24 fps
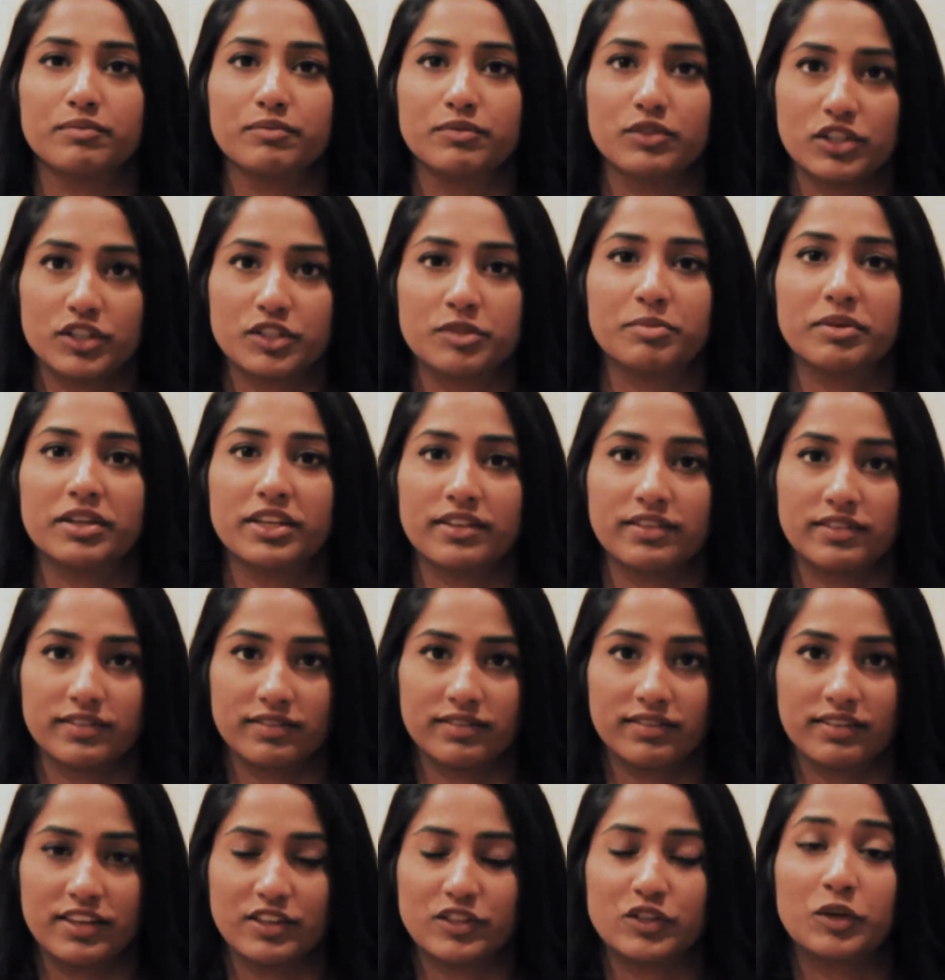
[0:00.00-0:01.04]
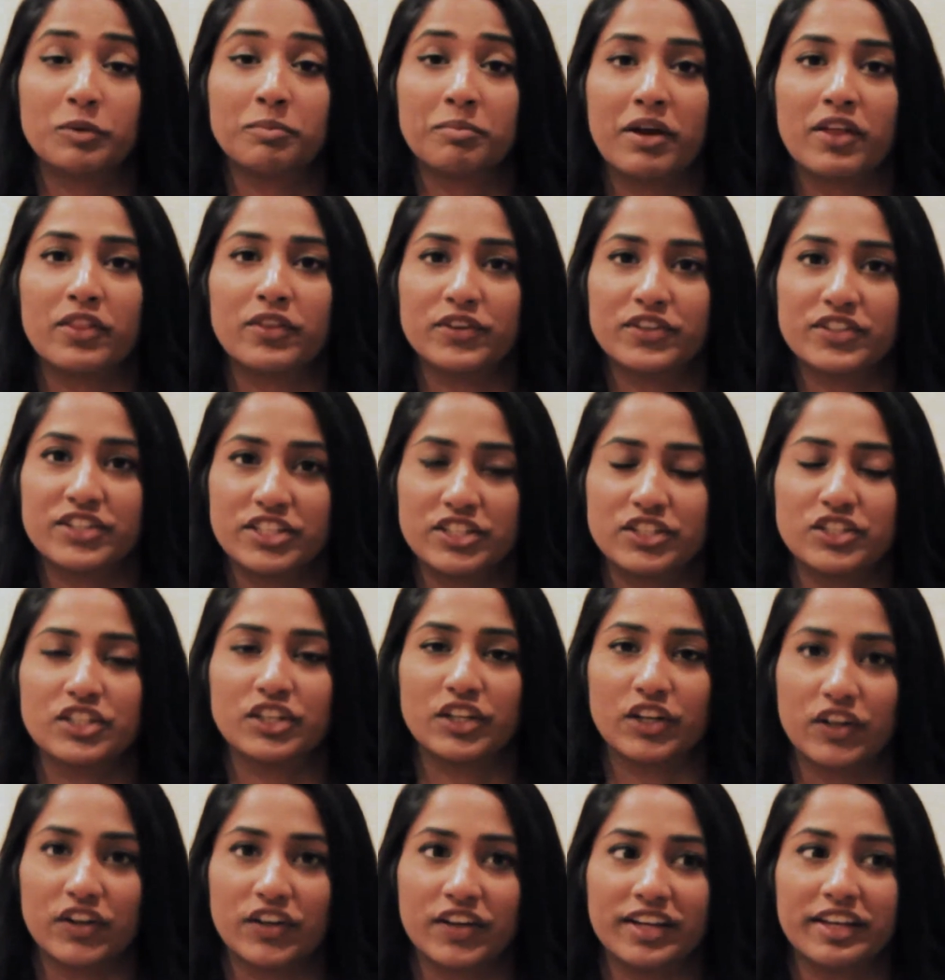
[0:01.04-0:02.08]
just because it's her mother
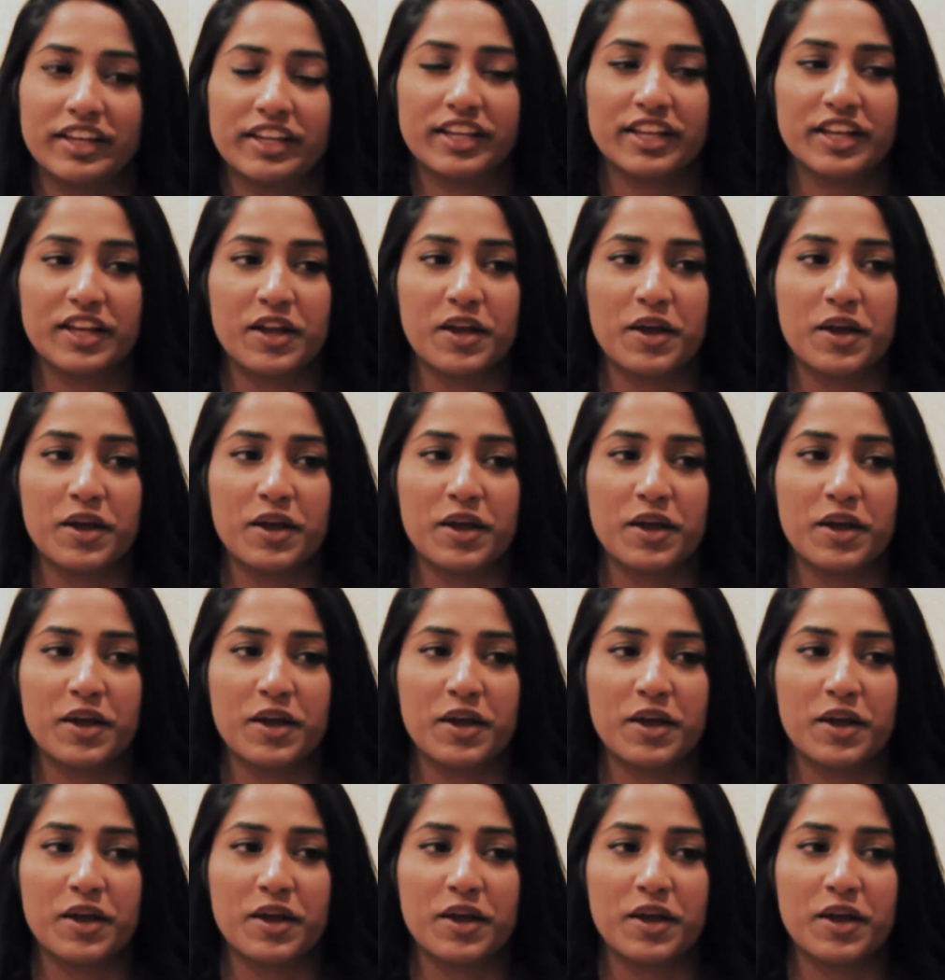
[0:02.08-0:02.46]
teaching her it.